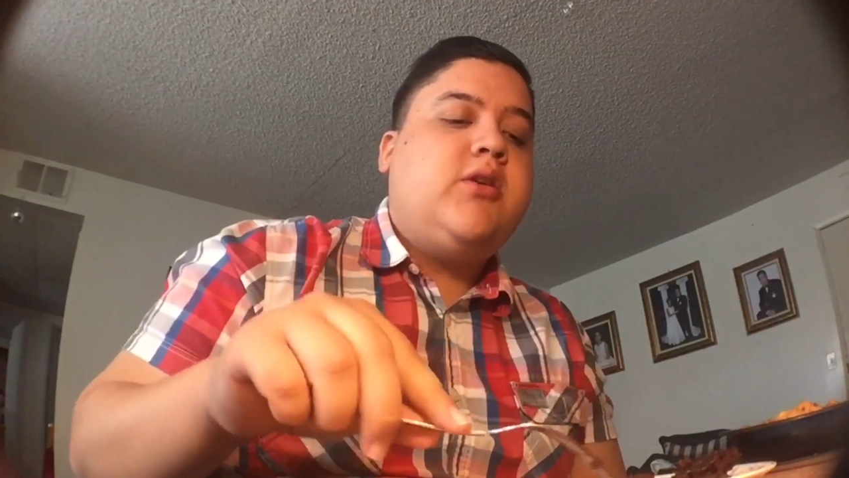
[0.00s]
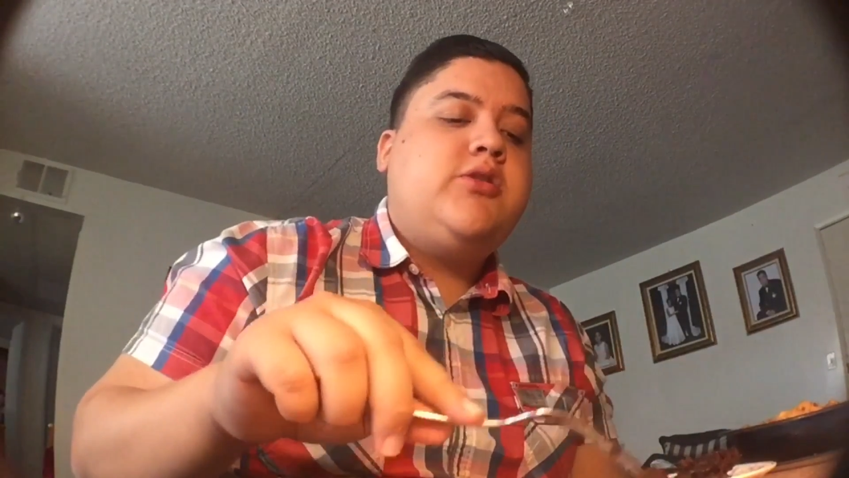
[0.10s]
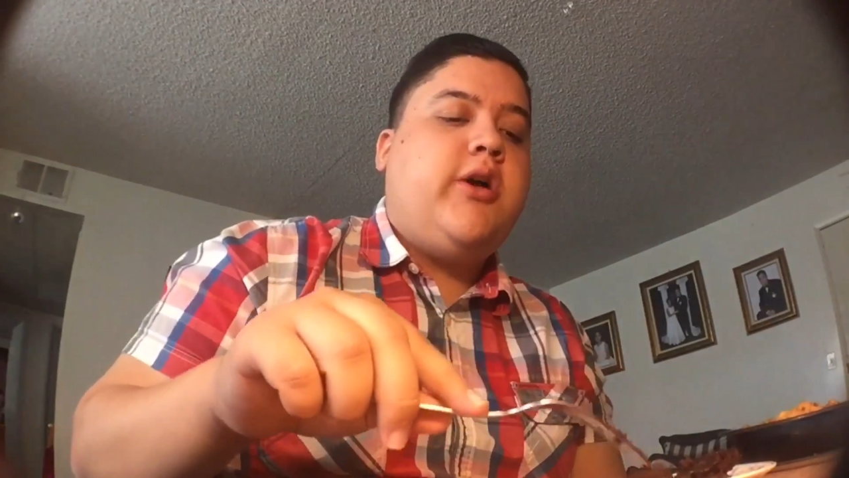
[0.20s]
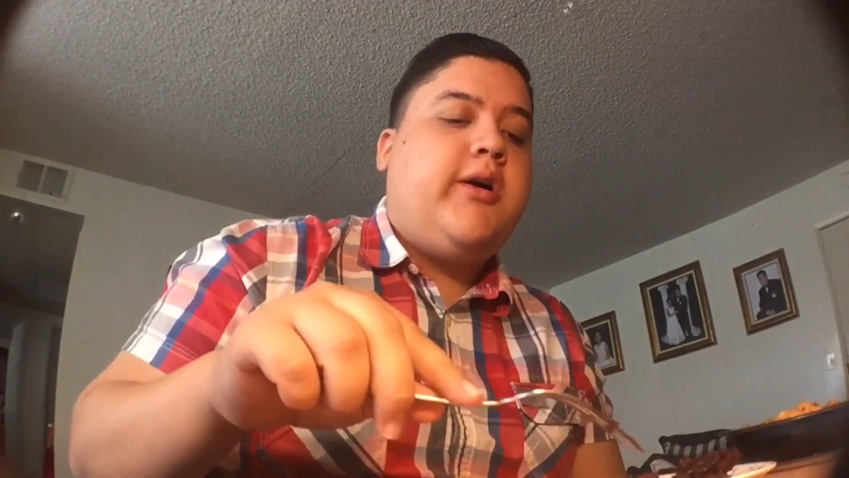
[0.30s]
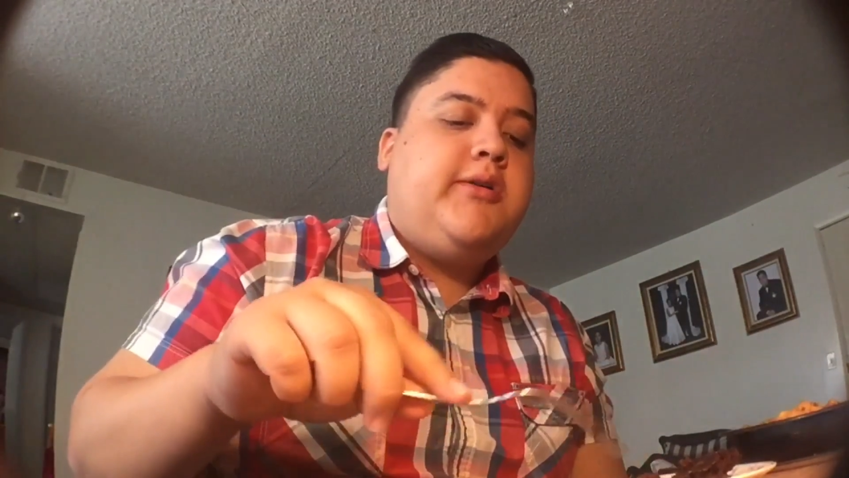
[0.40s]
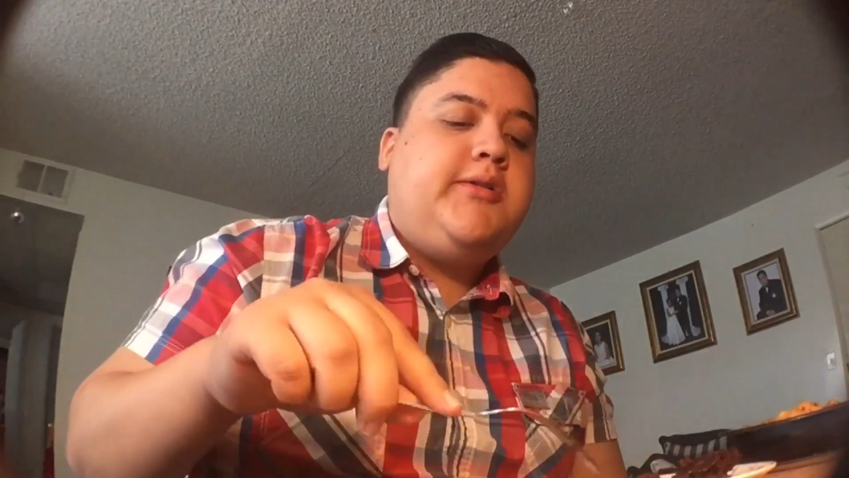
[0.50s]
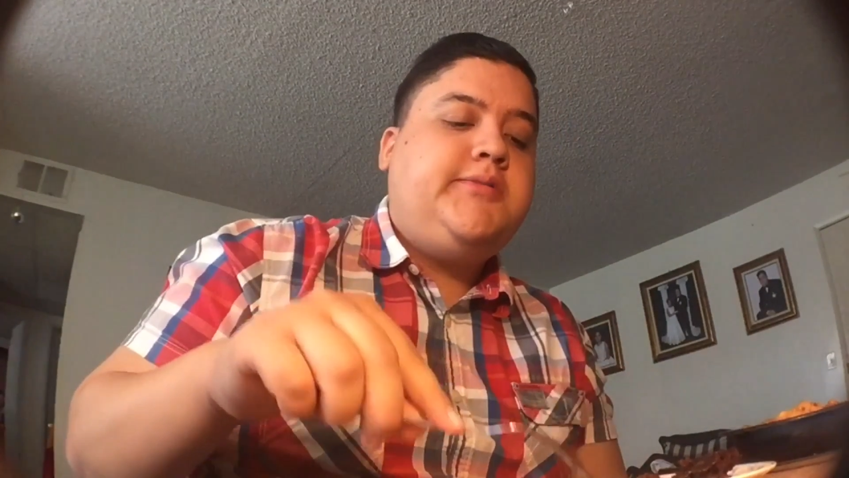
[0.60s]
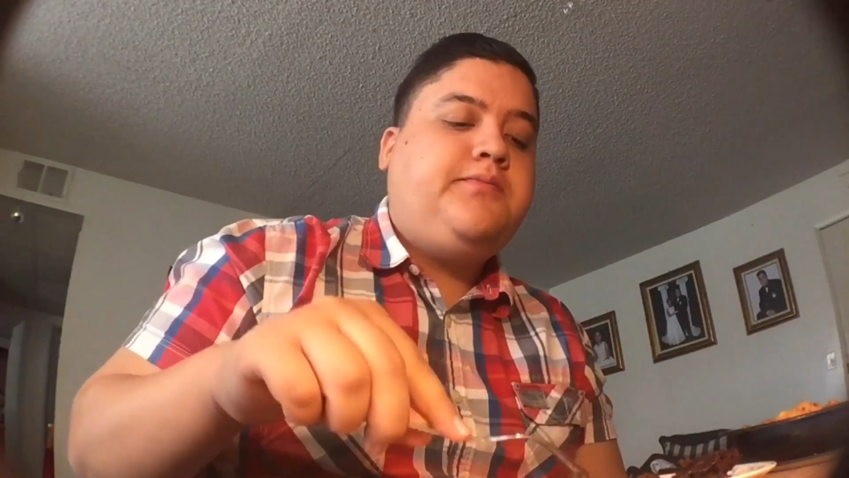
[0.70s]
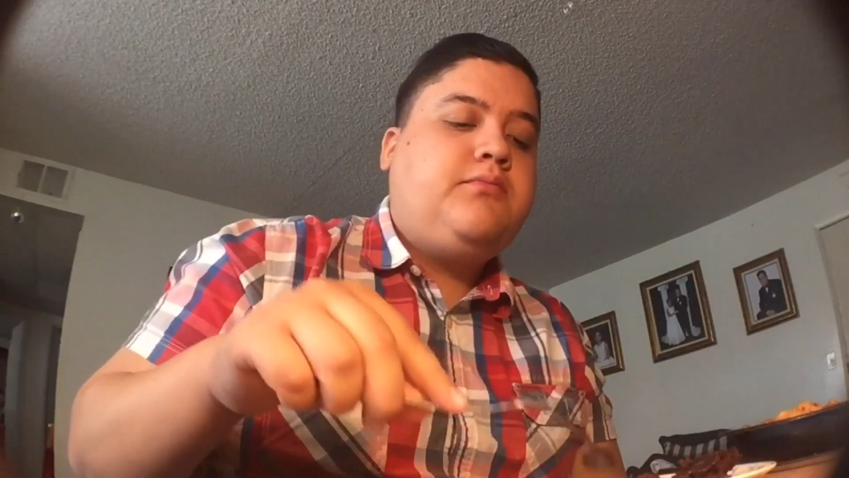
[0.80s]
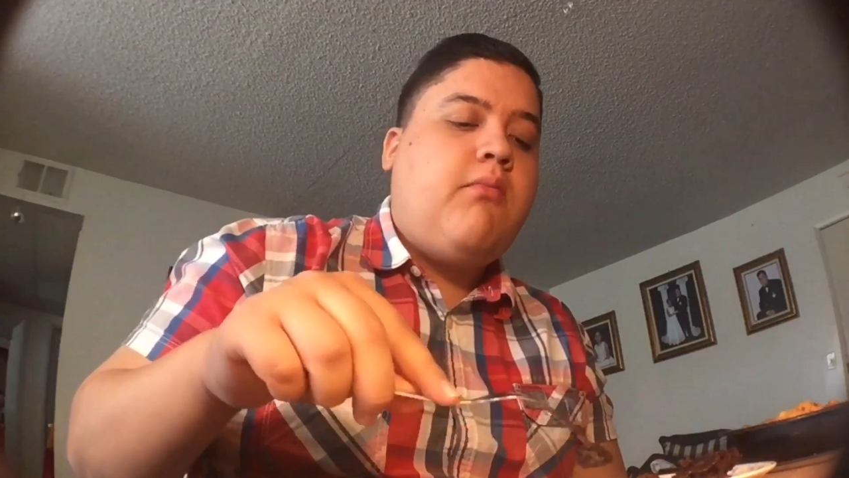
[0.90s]

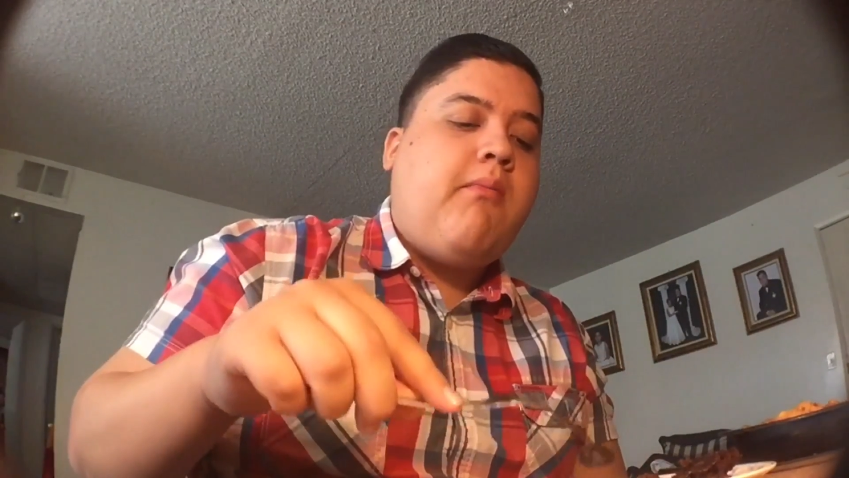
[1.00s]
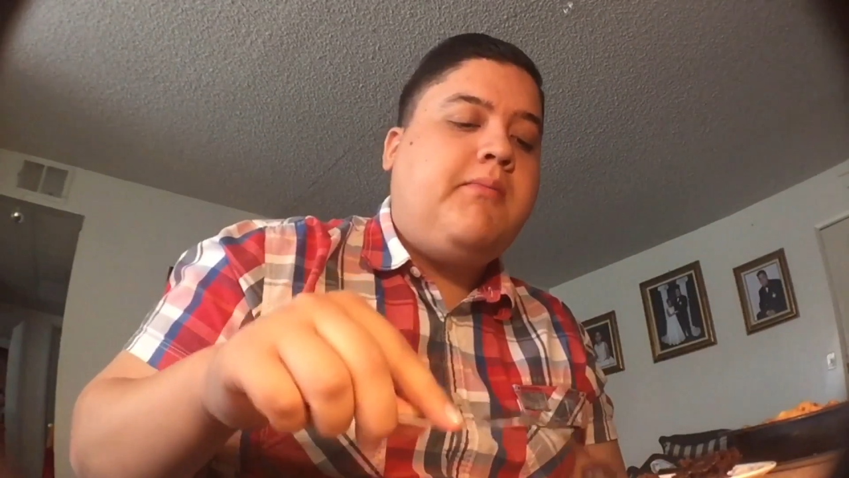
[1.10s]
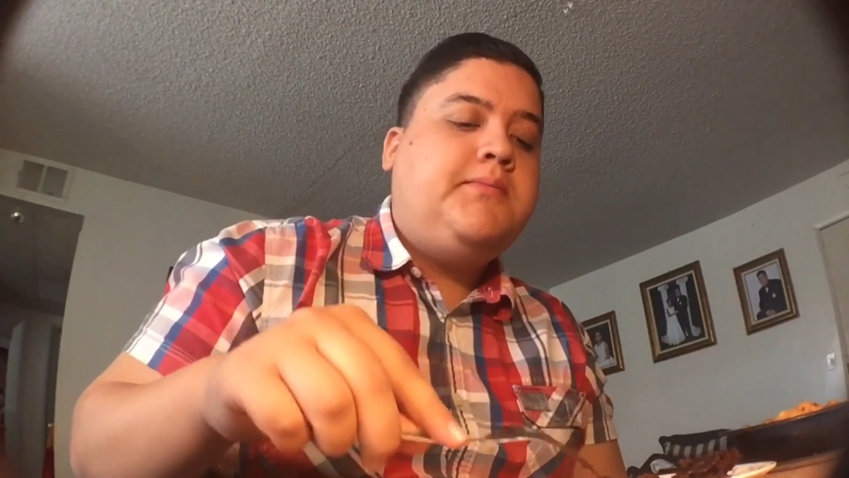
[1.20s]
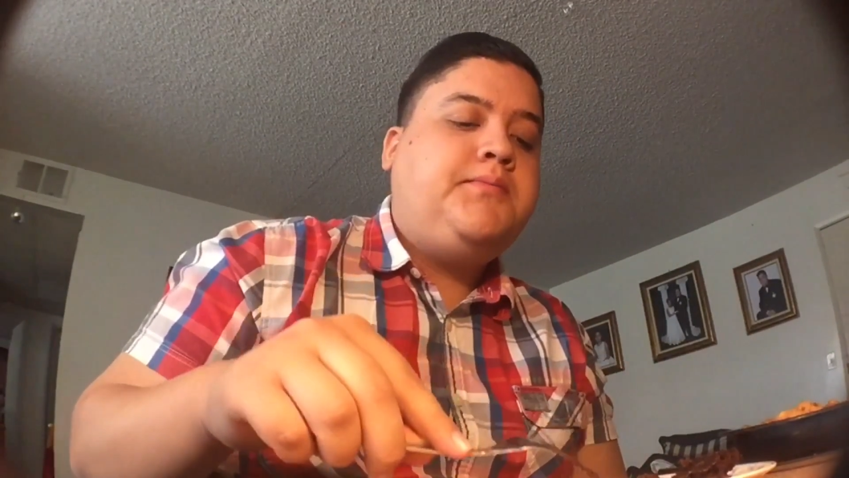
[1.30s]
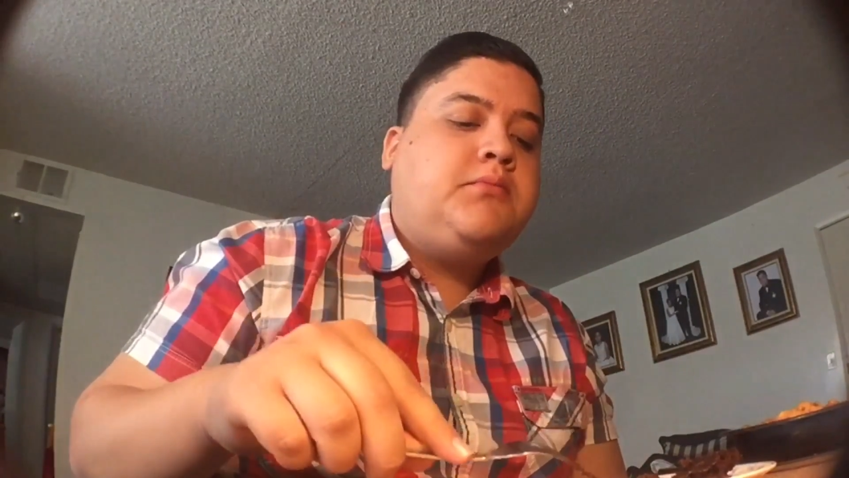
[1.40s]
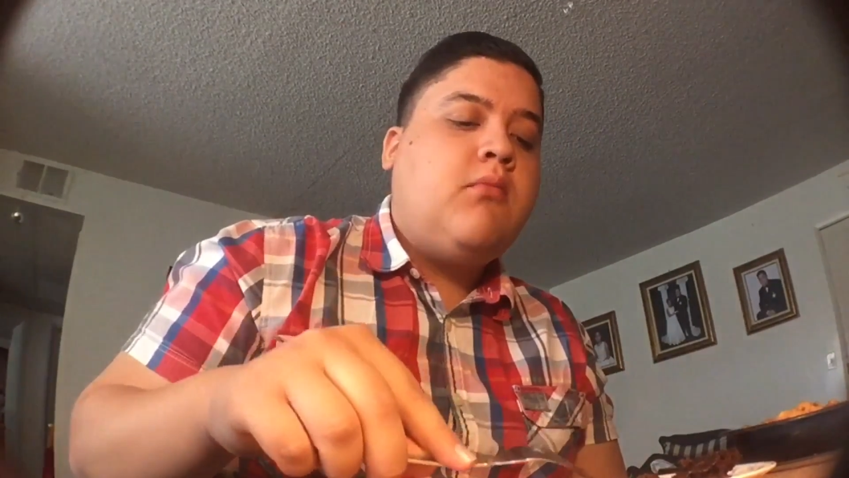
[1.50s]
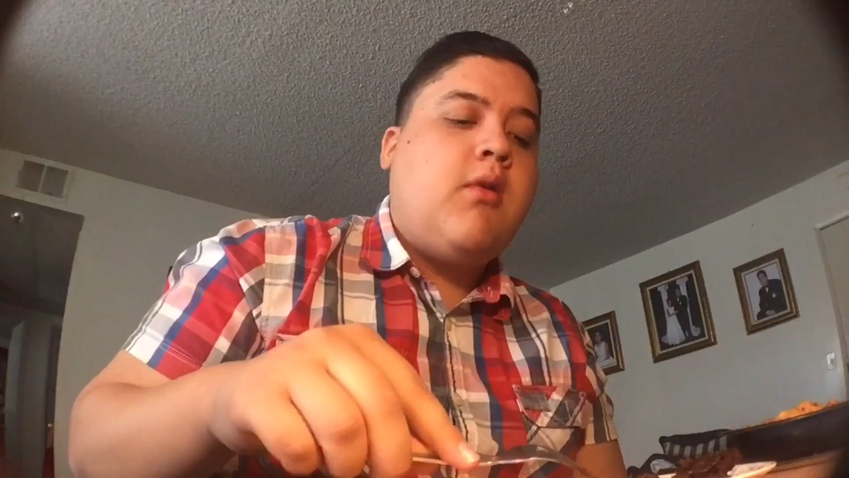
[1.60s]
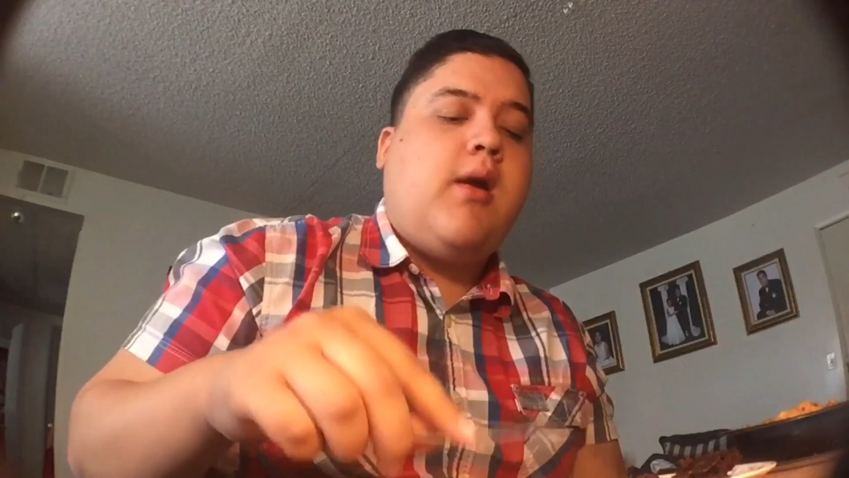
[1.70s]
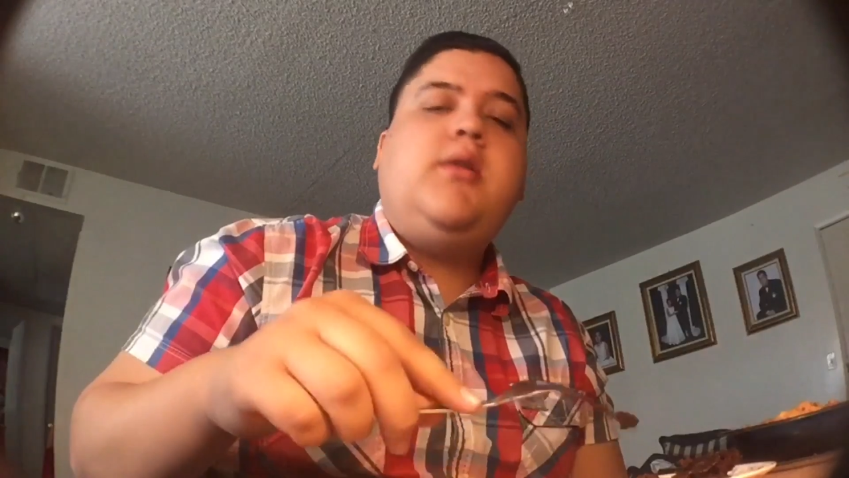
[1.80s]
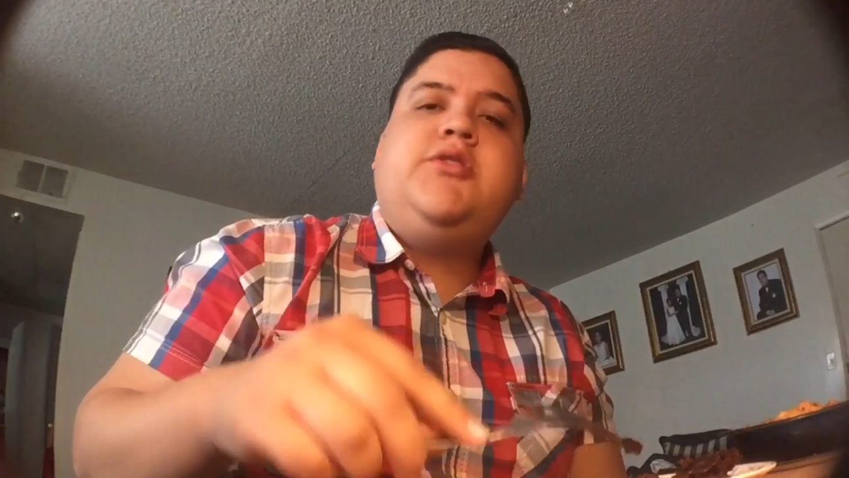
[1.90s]
chocolate.
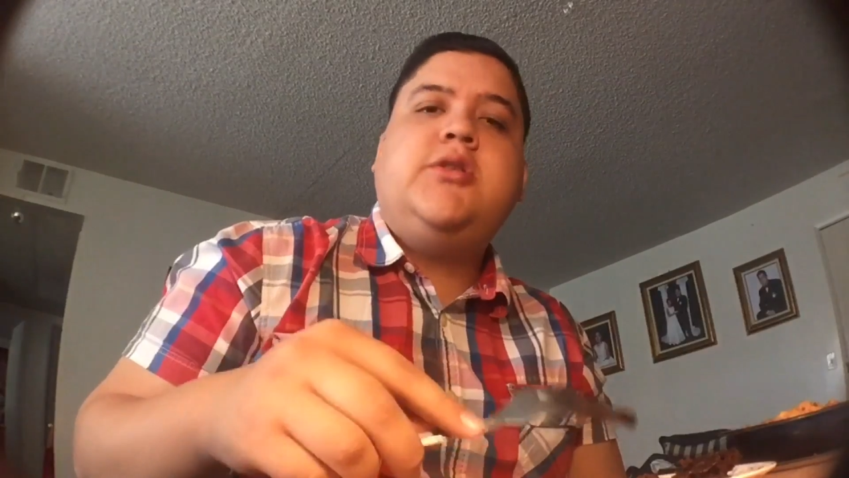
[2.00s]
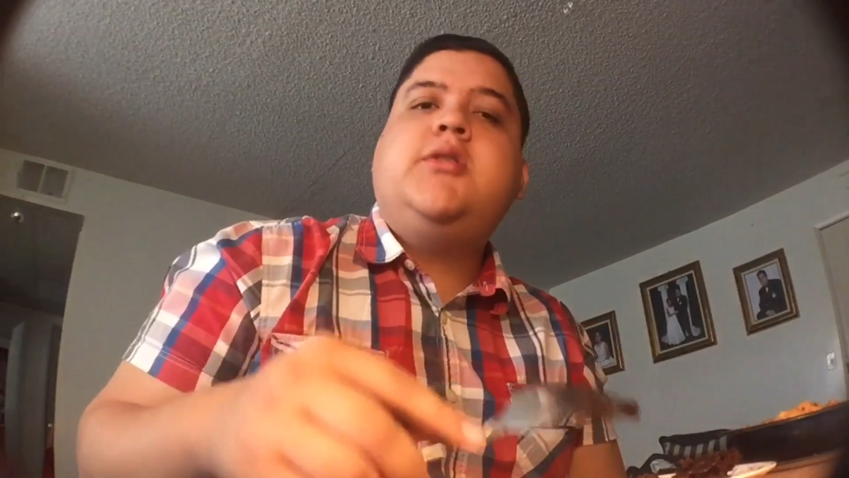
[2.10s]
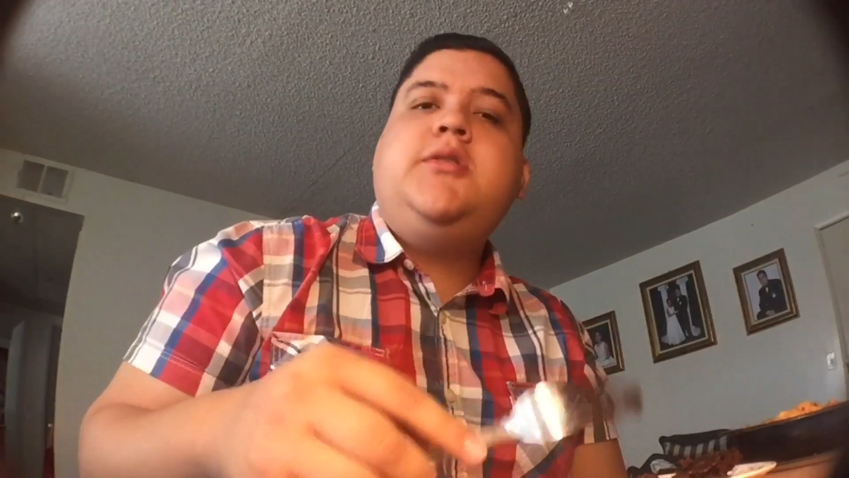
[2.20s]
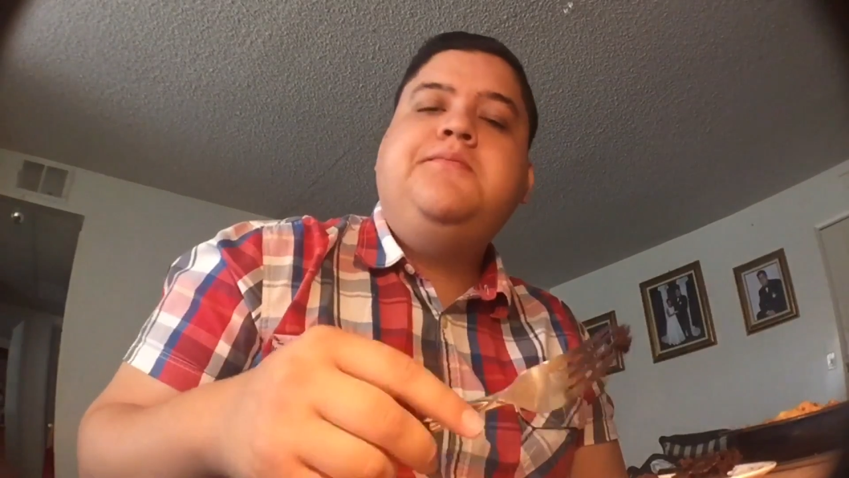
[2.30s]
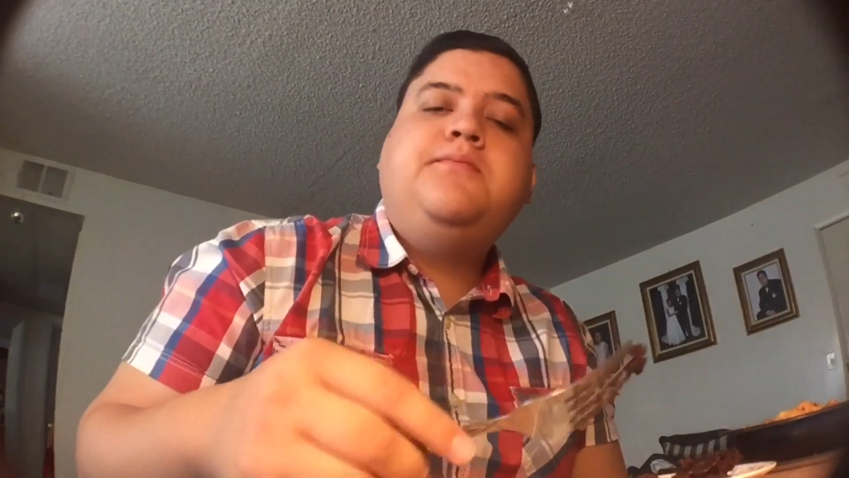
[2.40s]
It's good.